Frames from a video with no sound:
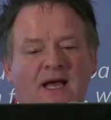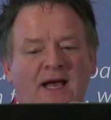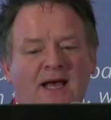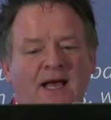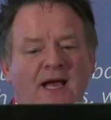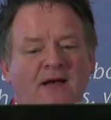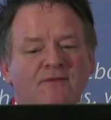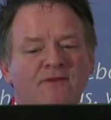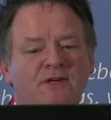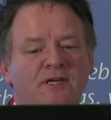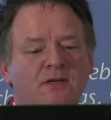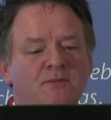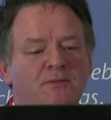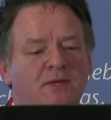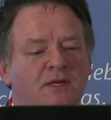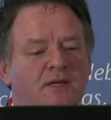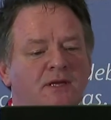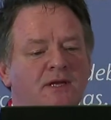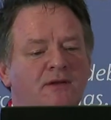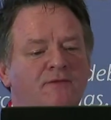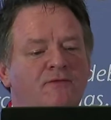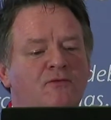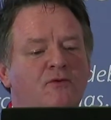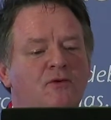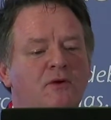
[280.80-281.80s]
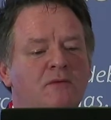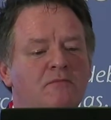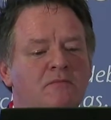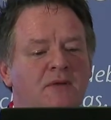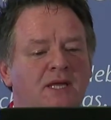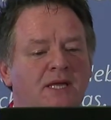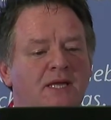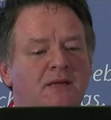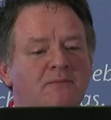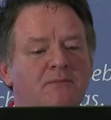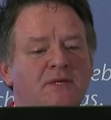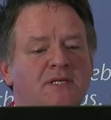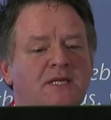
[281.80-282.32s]
I have a community forum
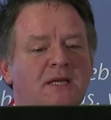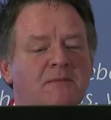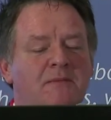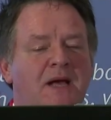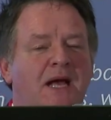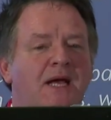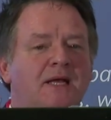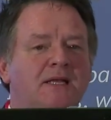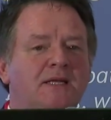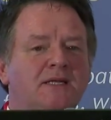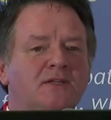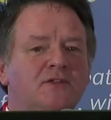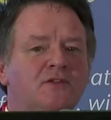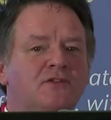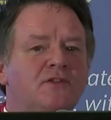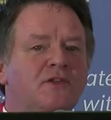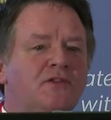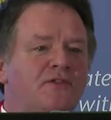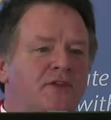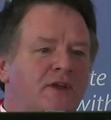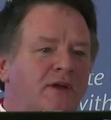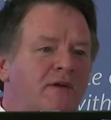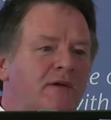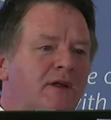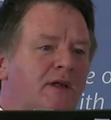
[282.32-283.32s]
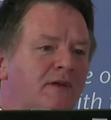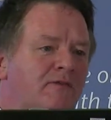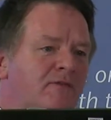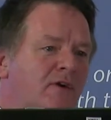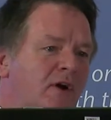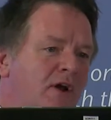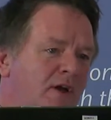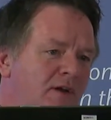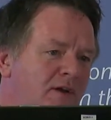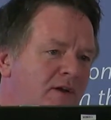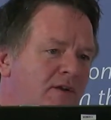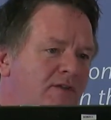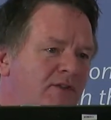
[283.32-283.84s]
meeting because I'm adding to the theory of
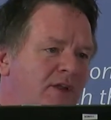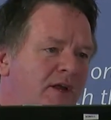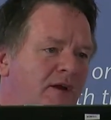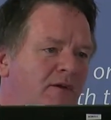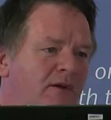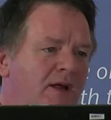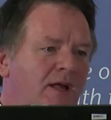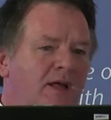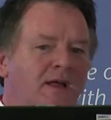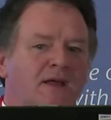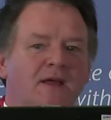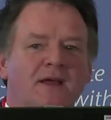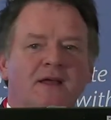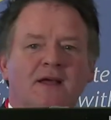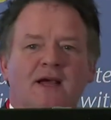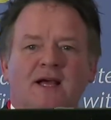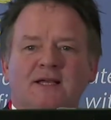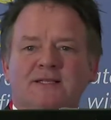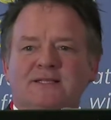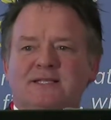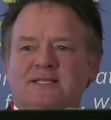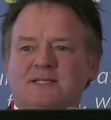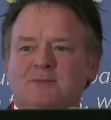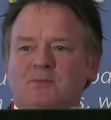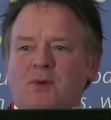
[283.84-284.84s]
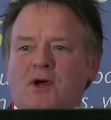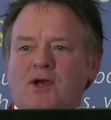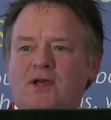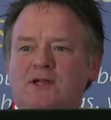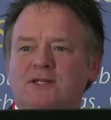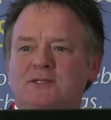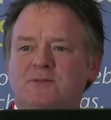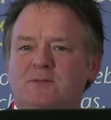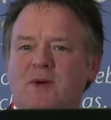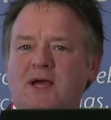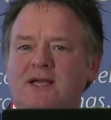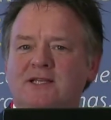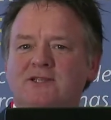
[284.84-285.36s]
grounded theory as
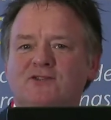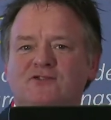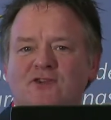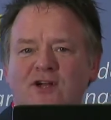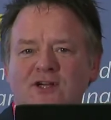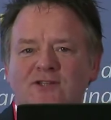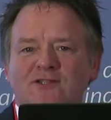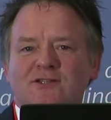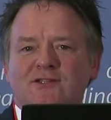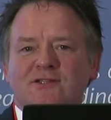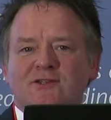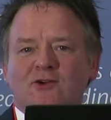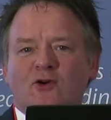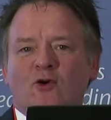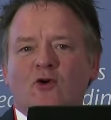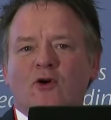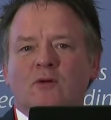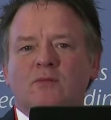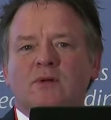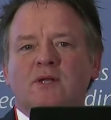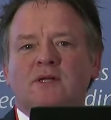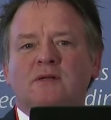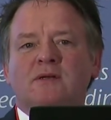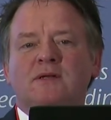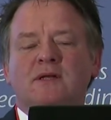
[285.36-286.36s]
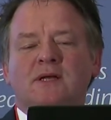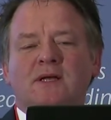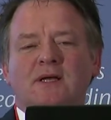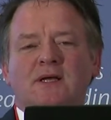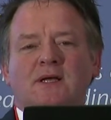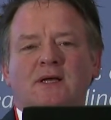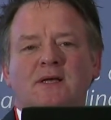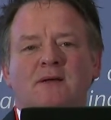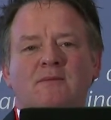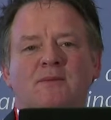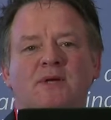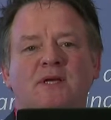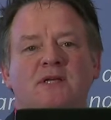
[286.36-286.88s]
espoused by Strauss and Corbin.
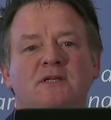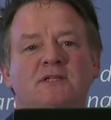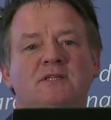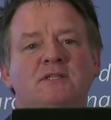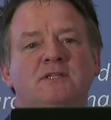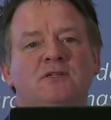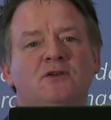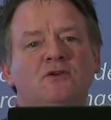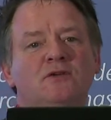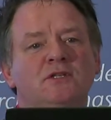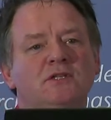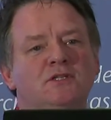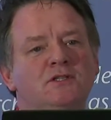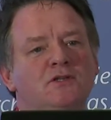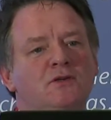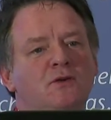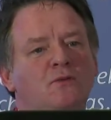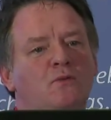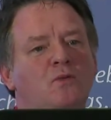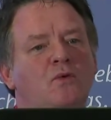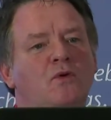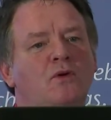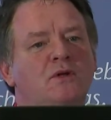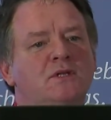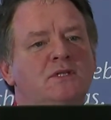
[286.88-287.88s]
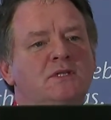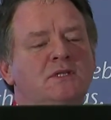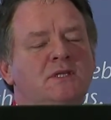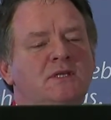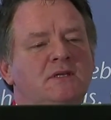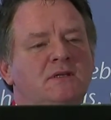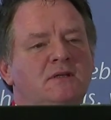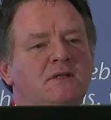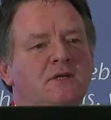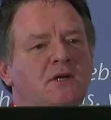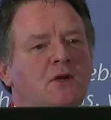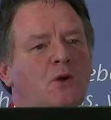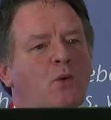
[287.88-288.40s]
Because such was
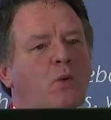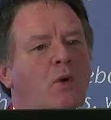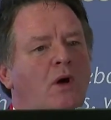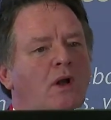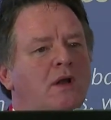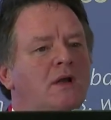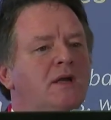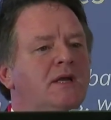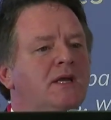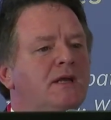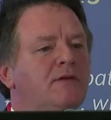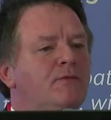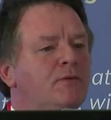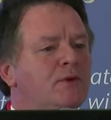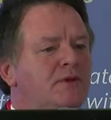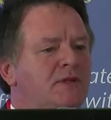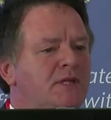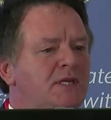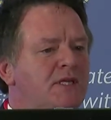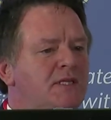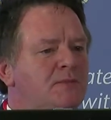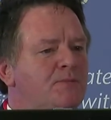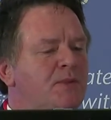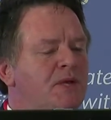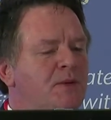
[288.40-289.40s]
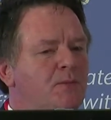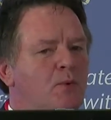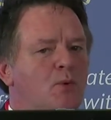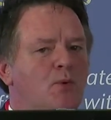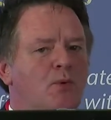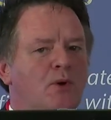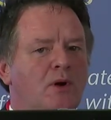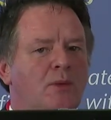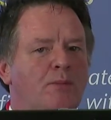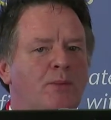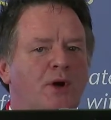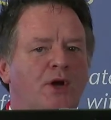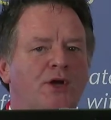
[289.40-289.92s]
the, the quality of what these people
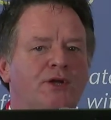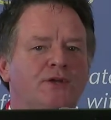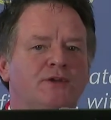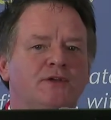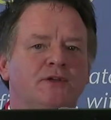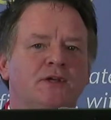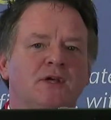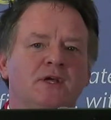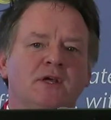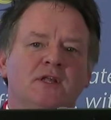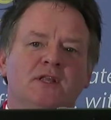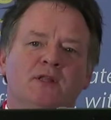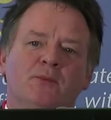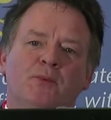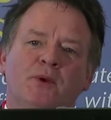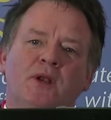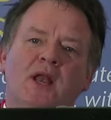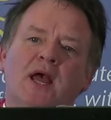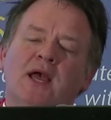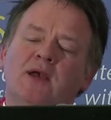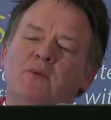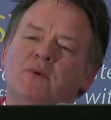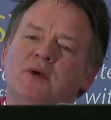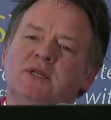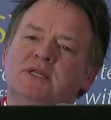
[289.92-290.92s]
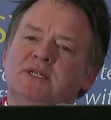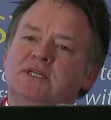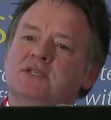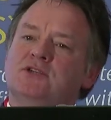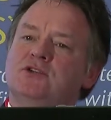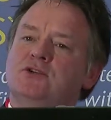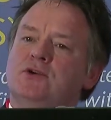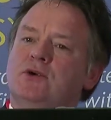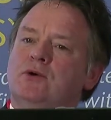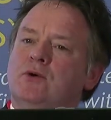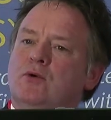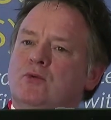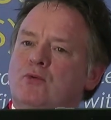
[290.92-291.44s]
were about that when I went
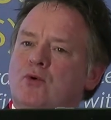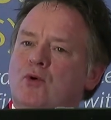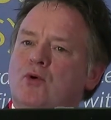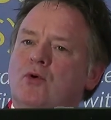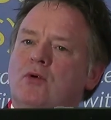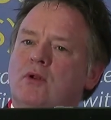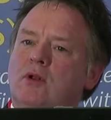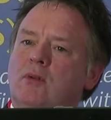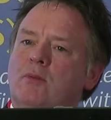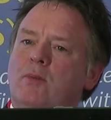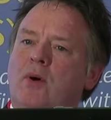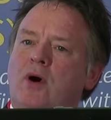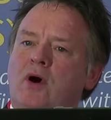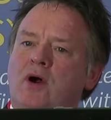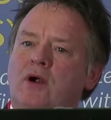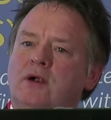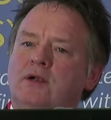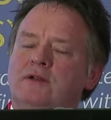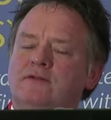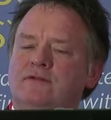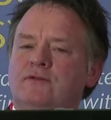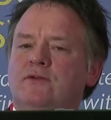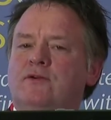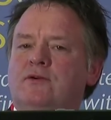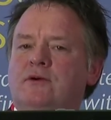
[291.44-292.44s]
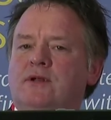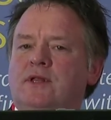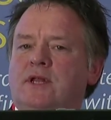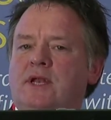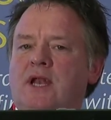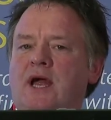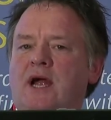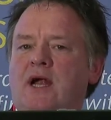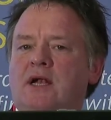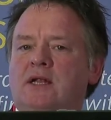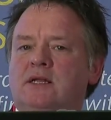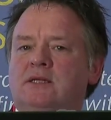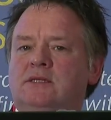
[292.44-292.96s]
into a rural part of Northern
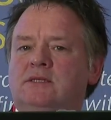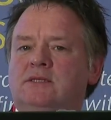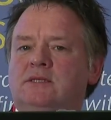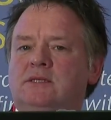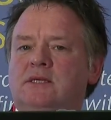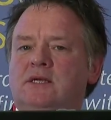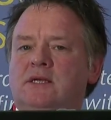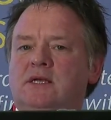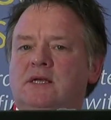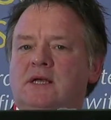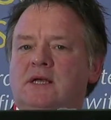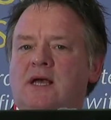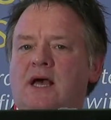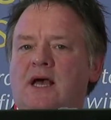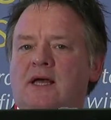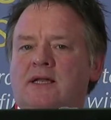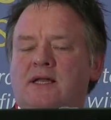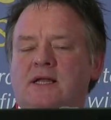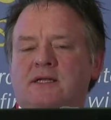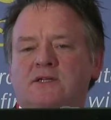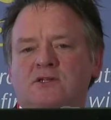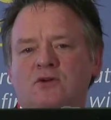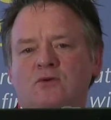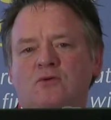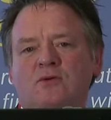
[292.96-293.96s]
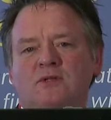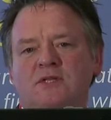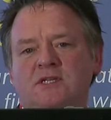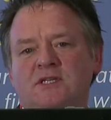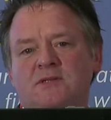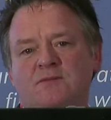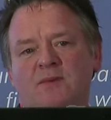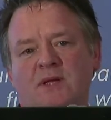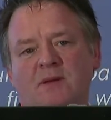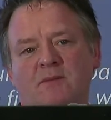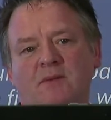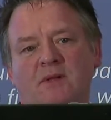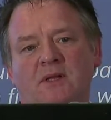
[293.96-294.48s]
Ireland, and had told these
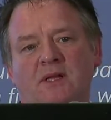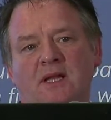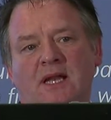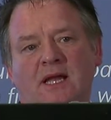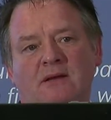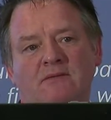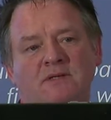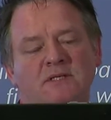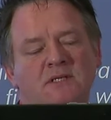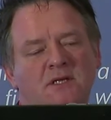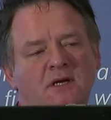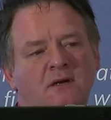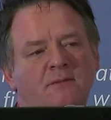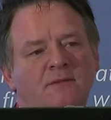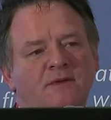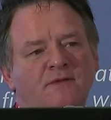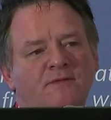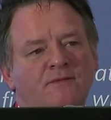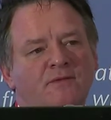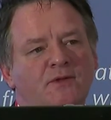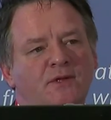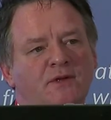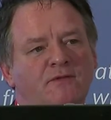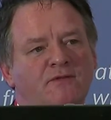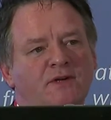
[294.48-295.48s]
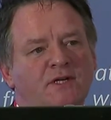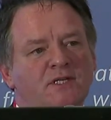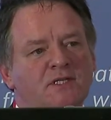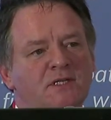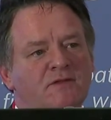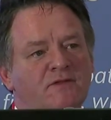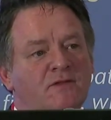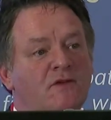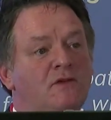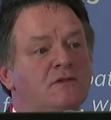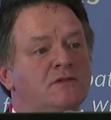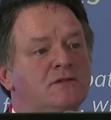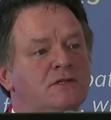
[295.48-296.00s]
people that I was coming from the University
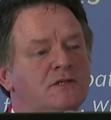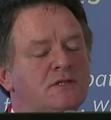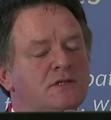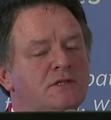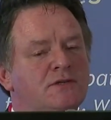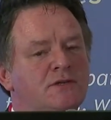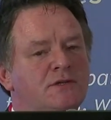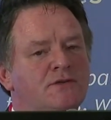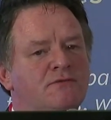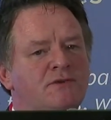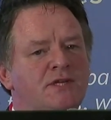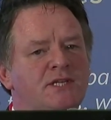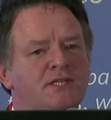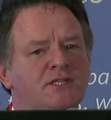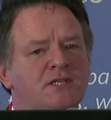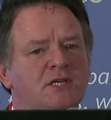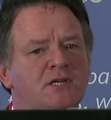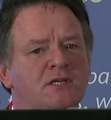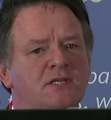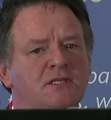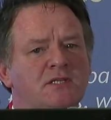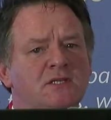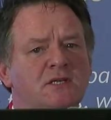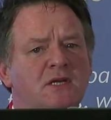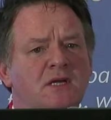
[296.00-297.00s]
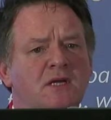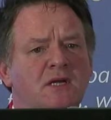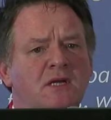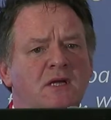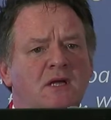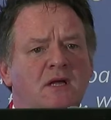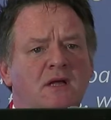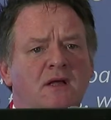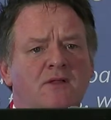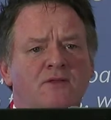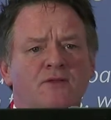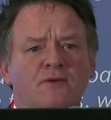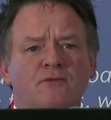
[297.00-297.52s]
of Ulster to do research,
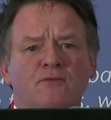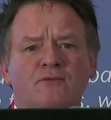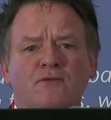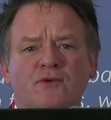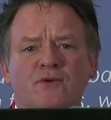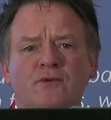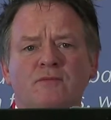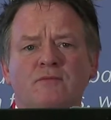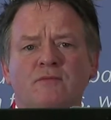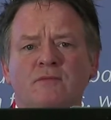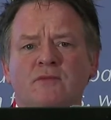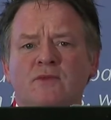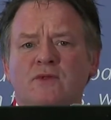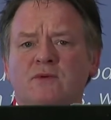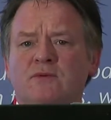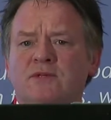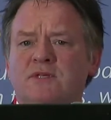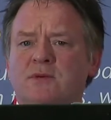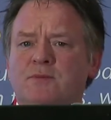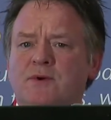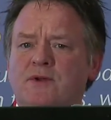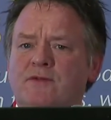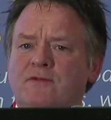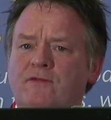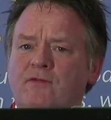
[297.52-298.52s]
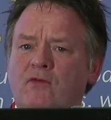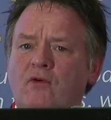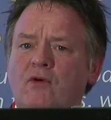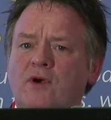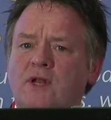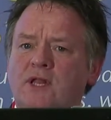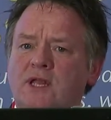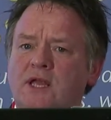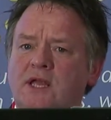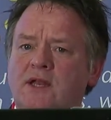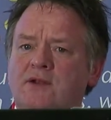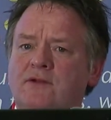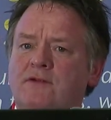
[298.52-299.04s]
the room, there was about
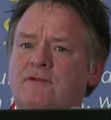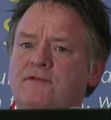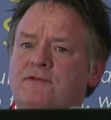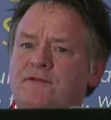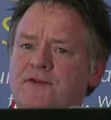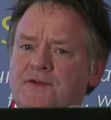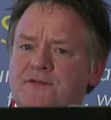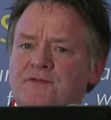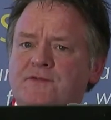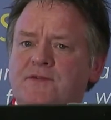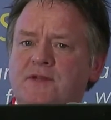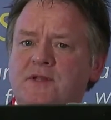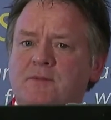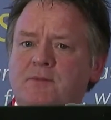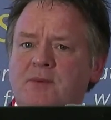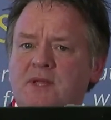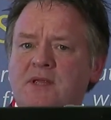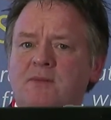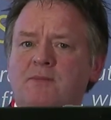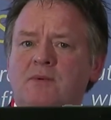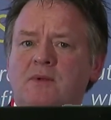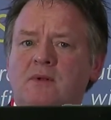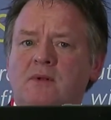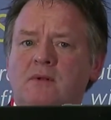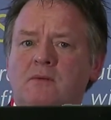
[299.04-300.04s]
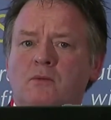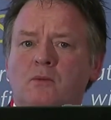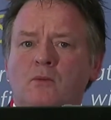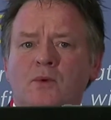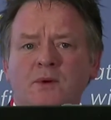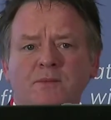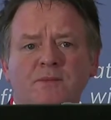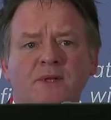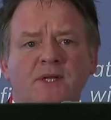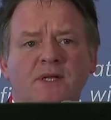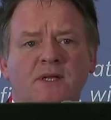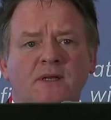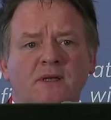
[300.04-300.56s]
48 or 50 people,
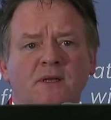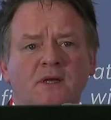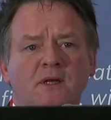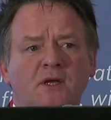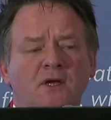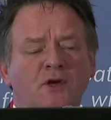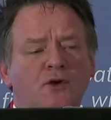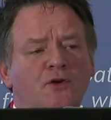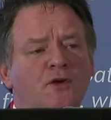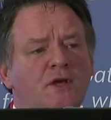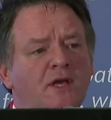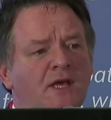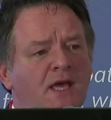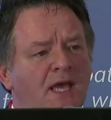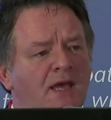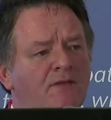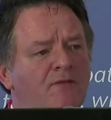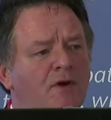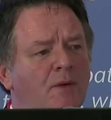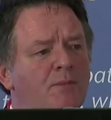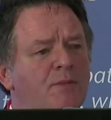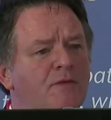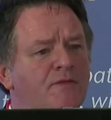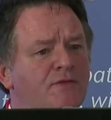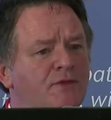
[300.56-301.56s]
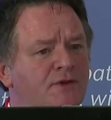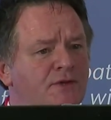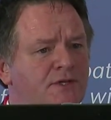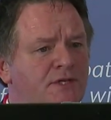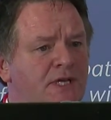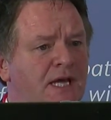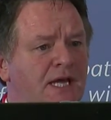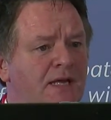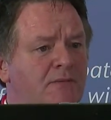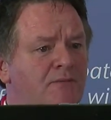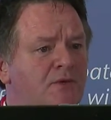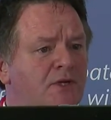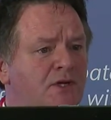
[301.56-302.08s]
women, who gave up of their time